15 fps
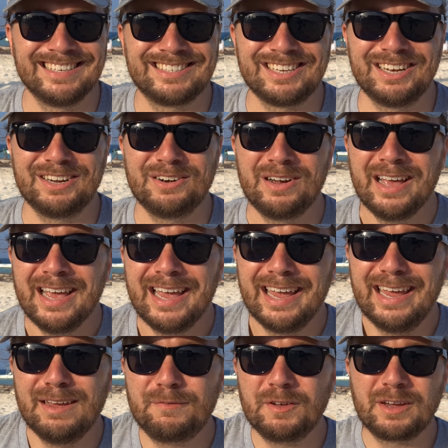So
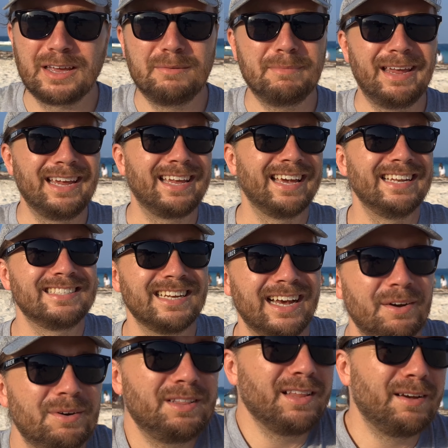if you can make it,
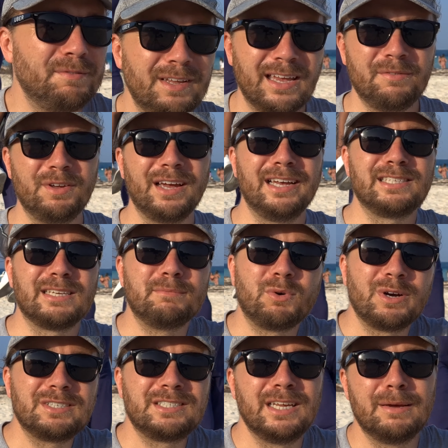I would love to give you guys some
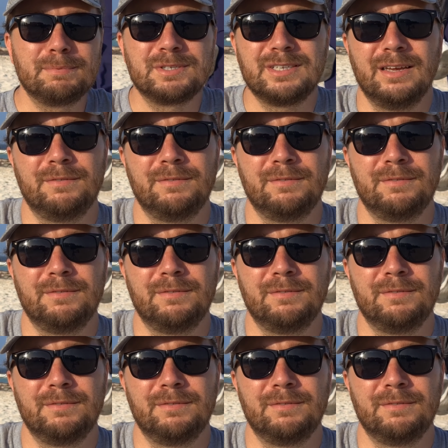more tips.